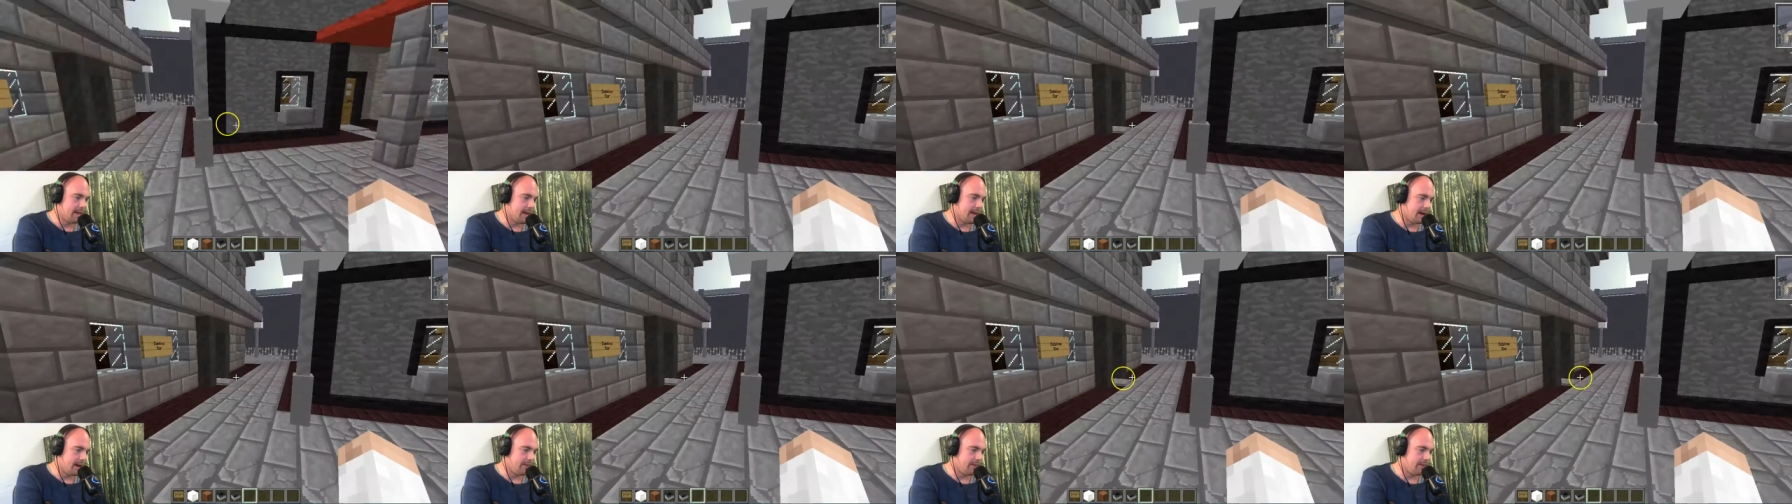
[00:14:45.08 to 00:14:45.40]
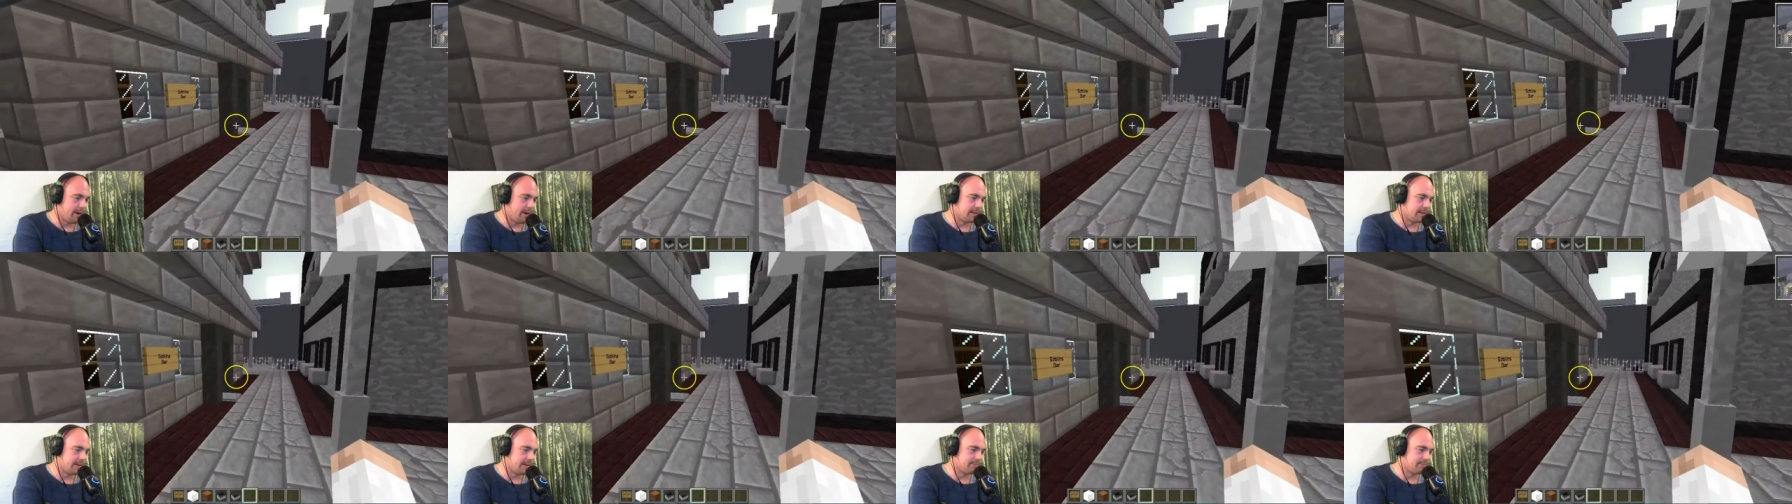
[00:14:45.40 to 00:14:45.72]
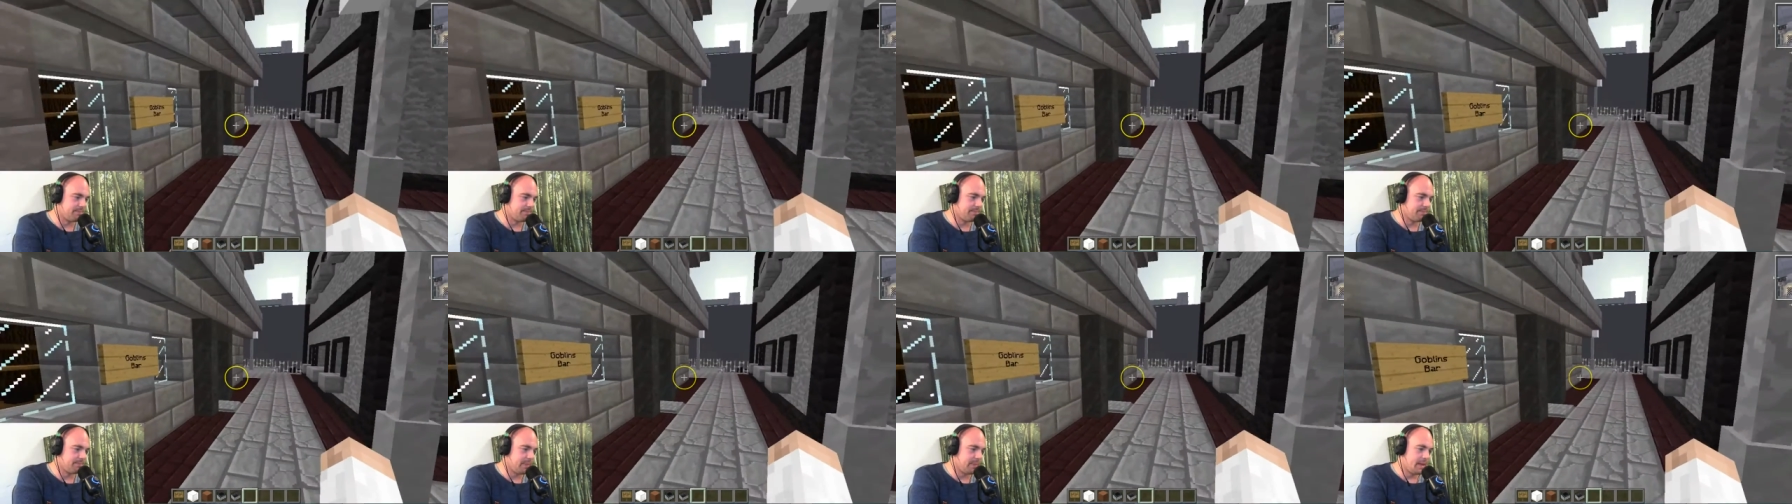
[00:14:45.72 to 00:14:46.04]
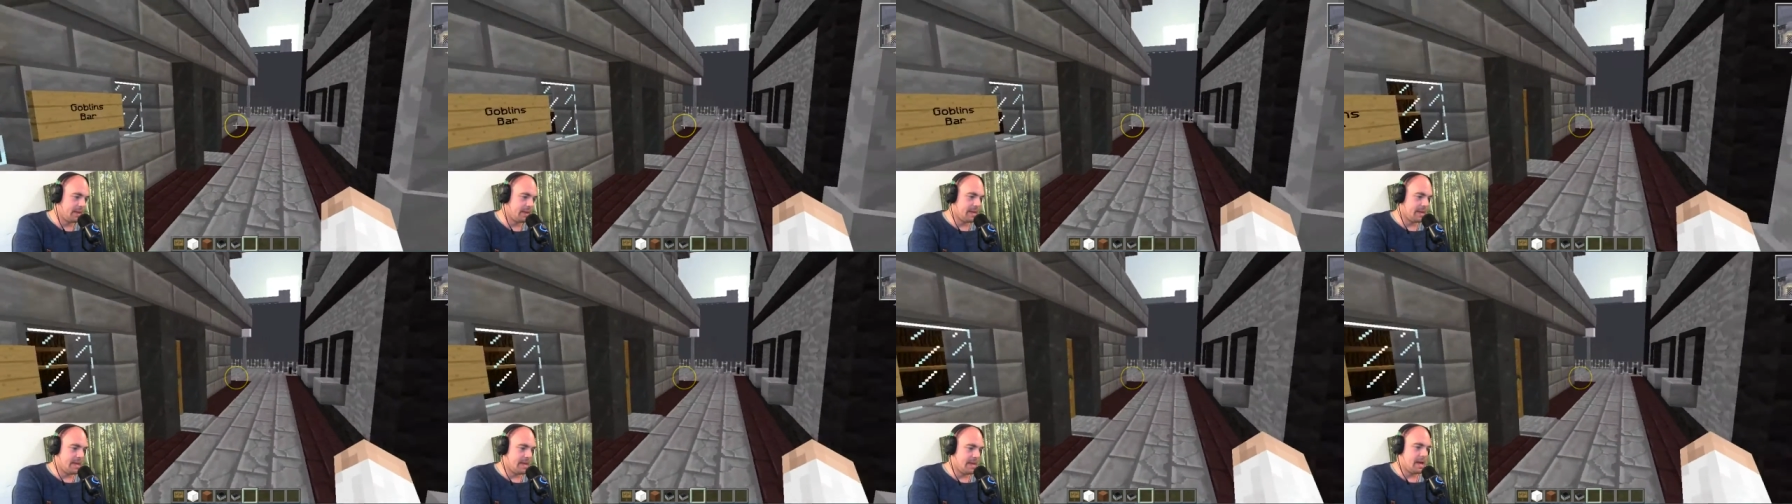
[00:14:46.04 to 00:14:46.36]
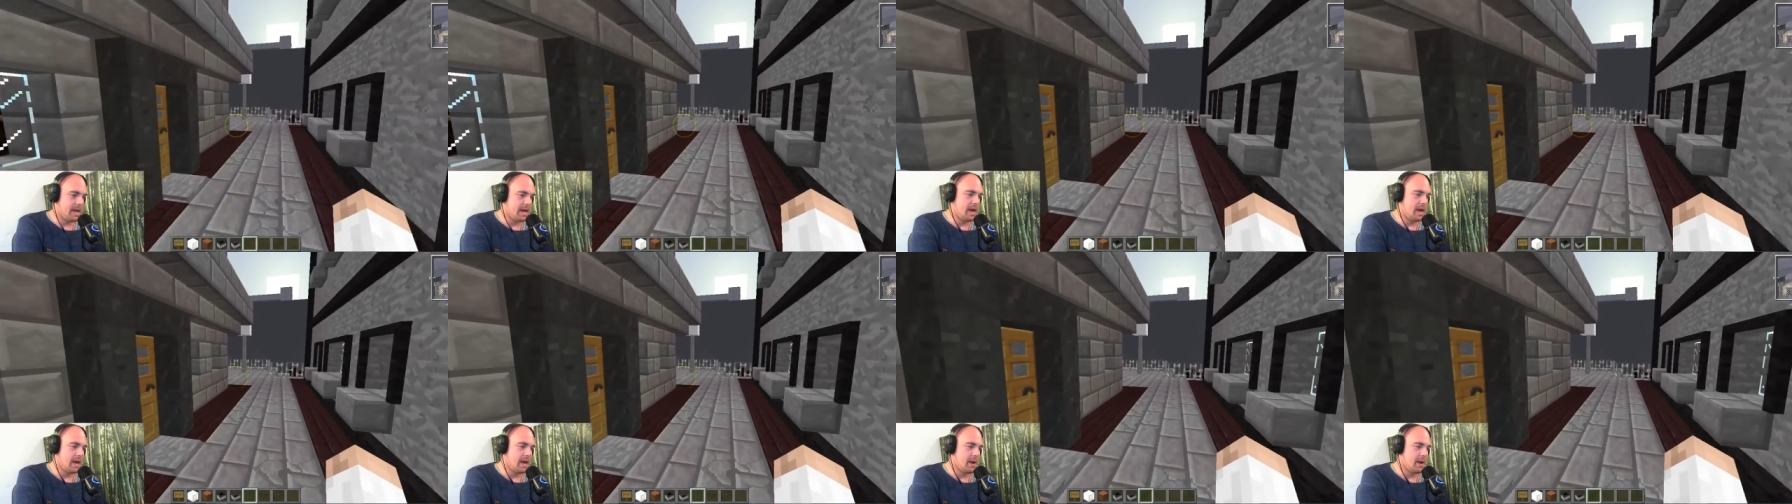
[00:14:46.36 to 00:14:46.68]
All right.
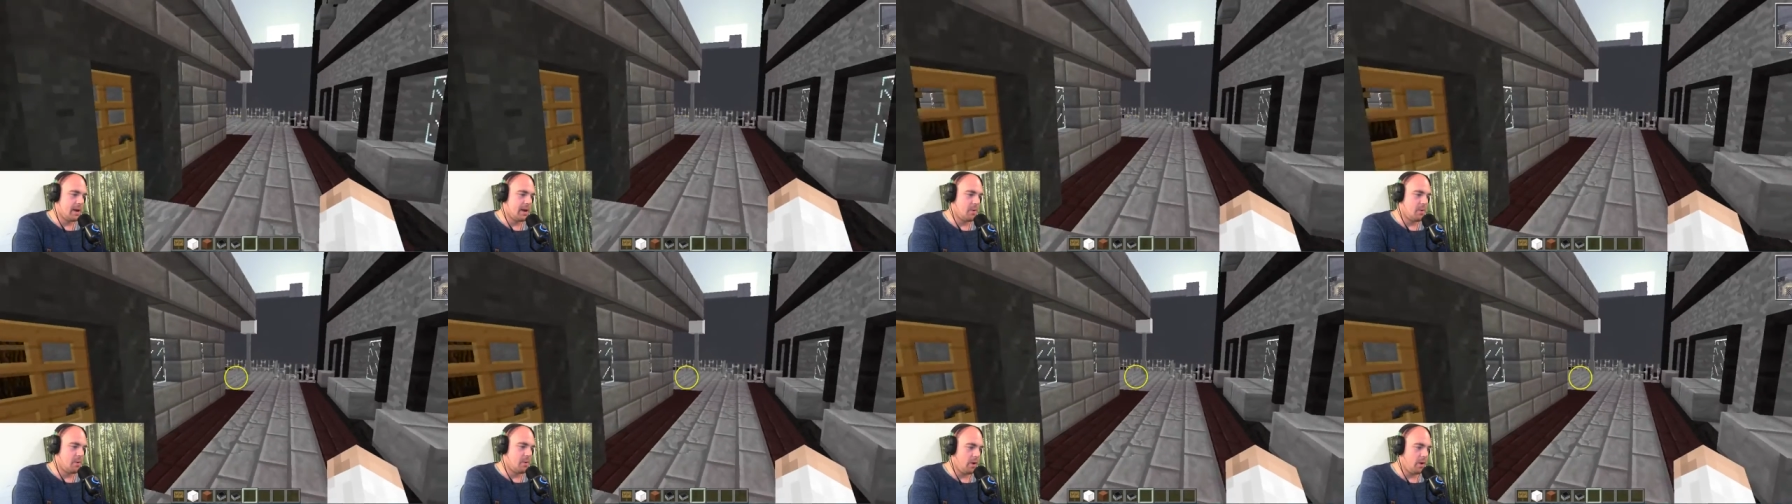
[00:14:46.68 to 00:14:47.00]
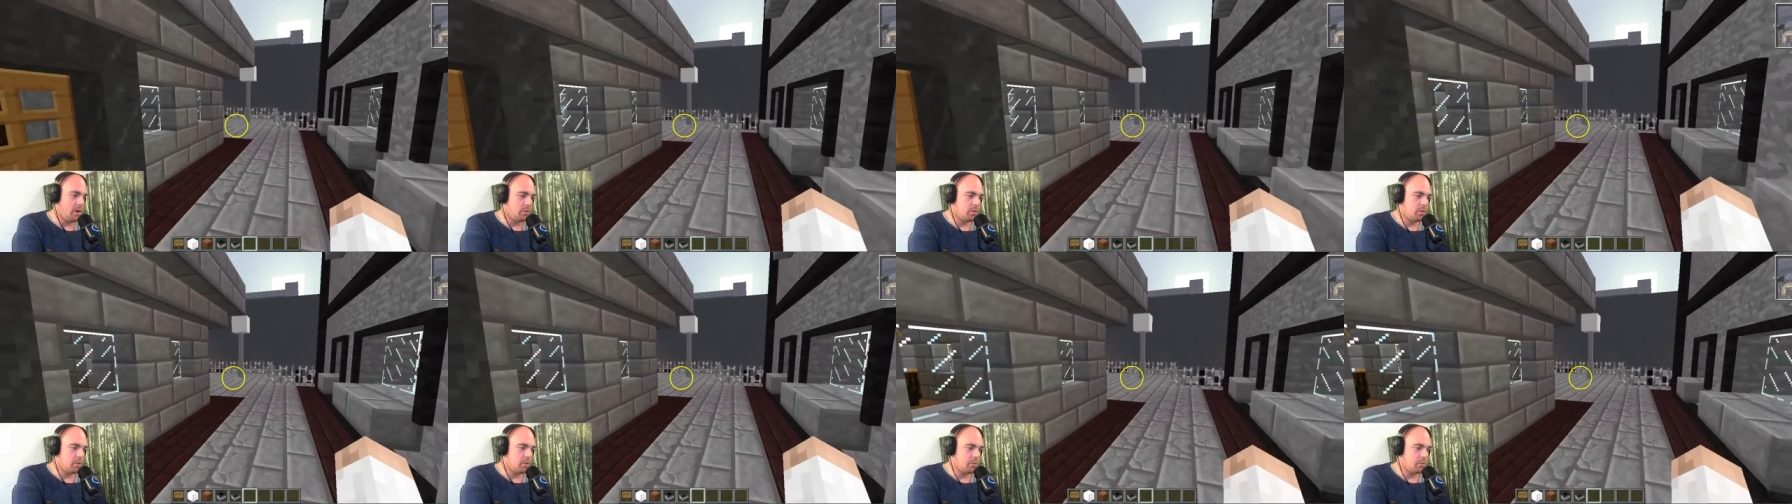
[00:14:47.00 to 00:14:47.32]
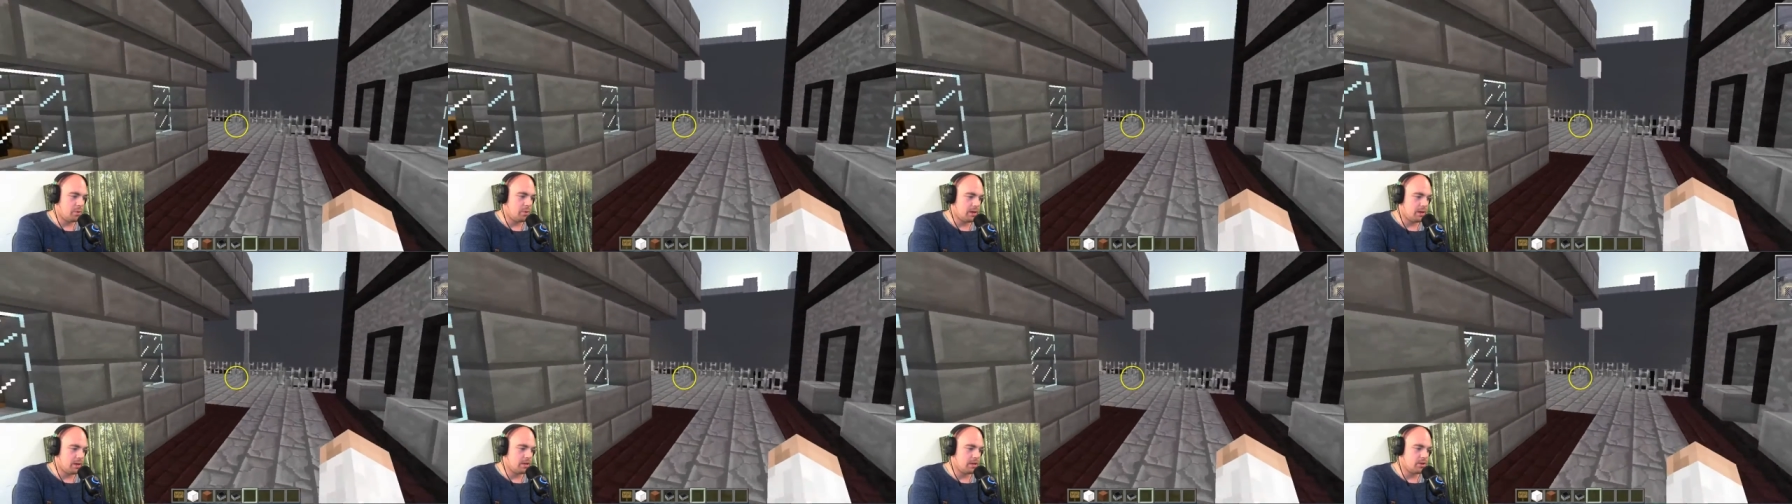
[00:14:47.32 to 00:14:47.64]
What we want